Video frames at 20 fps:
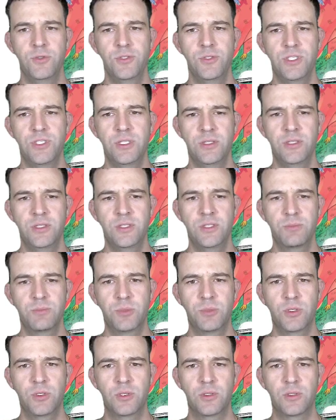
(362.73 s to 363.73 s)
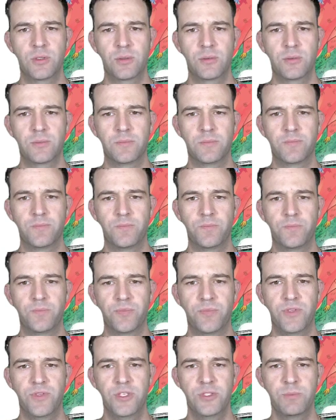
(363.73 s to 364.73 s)
seen this book?
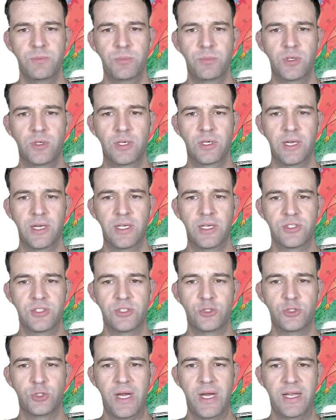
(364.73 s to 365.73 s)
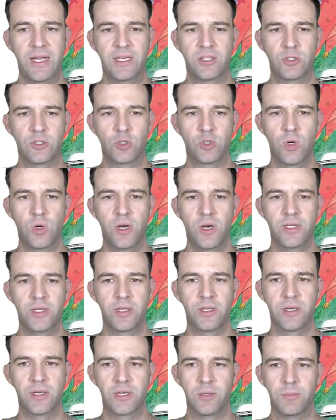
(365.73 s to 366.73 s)
This book has a dragon crying
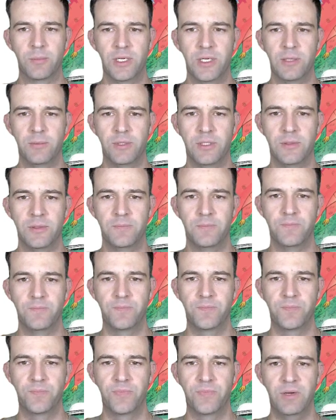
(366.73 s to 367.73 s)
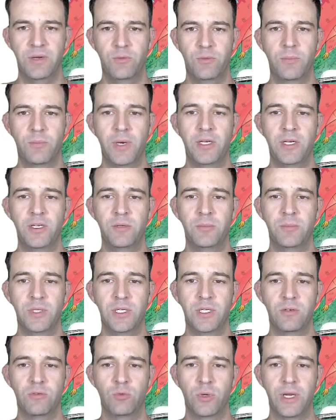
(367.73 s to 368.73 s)
like a baby. That reminded
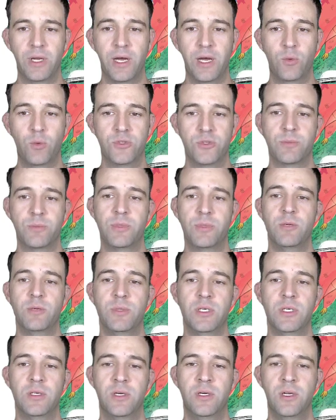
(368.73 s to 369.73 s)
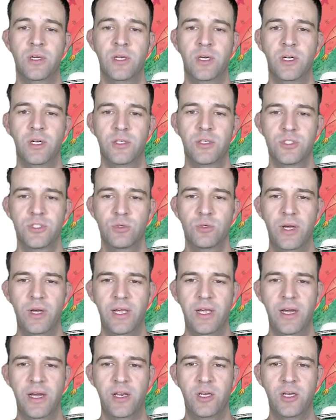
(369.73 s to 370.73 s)
me of when I was a baby, so I
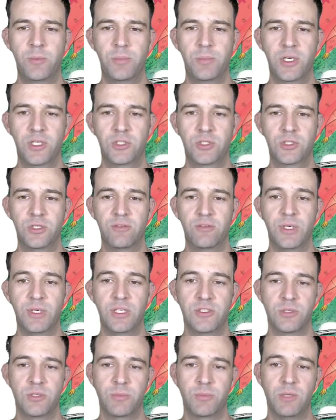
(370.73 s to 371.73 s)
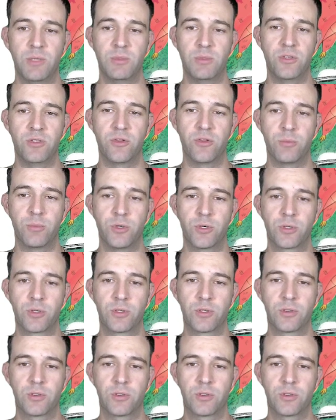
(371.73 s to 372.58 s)
added a picture of me as a baby to the book.